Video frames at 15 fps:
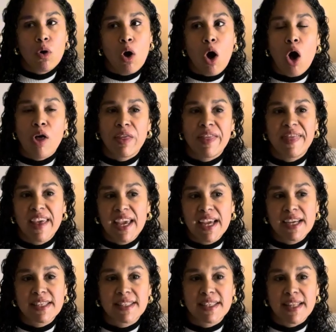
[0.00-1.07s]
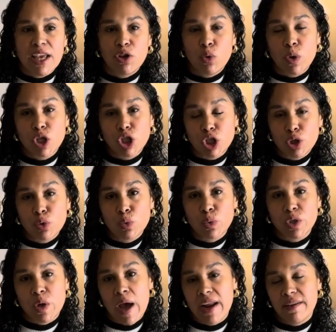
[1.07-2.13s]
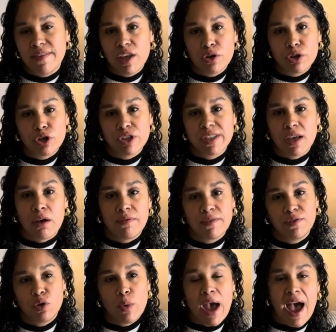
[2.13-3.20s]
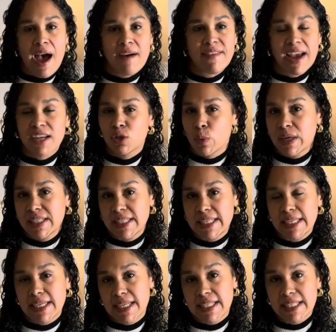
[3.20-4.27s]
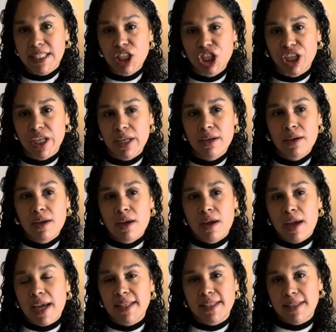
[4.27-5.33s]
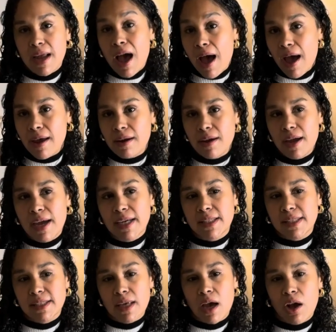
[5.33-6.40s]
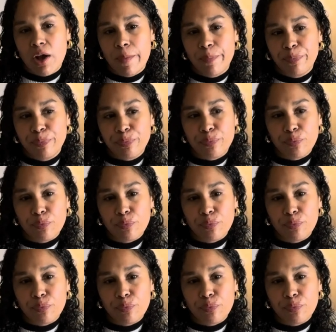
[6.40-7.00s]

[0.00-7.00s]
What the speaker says: all the things that you can do to kind of heal yourself if you have XYZ condition. It's not. It's some